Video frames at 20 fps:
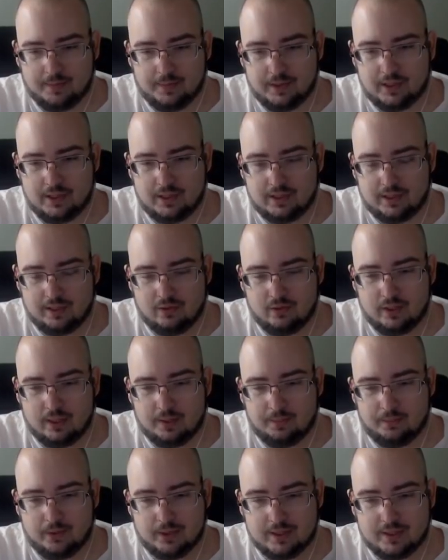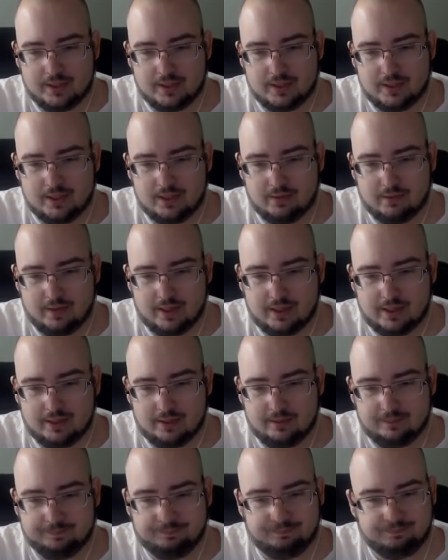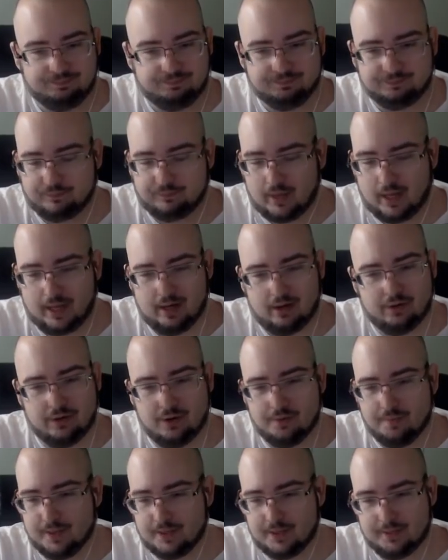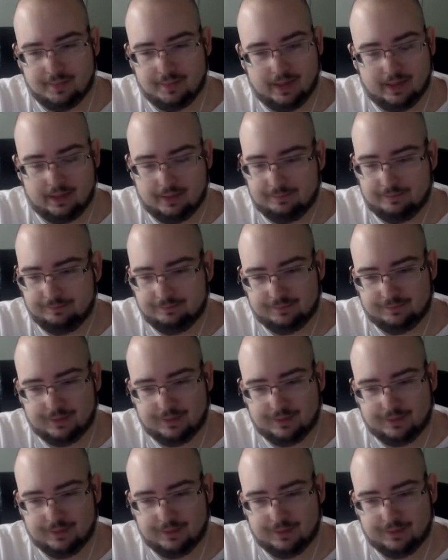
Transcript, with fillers: potentially going to prison situation? I don't know much about it.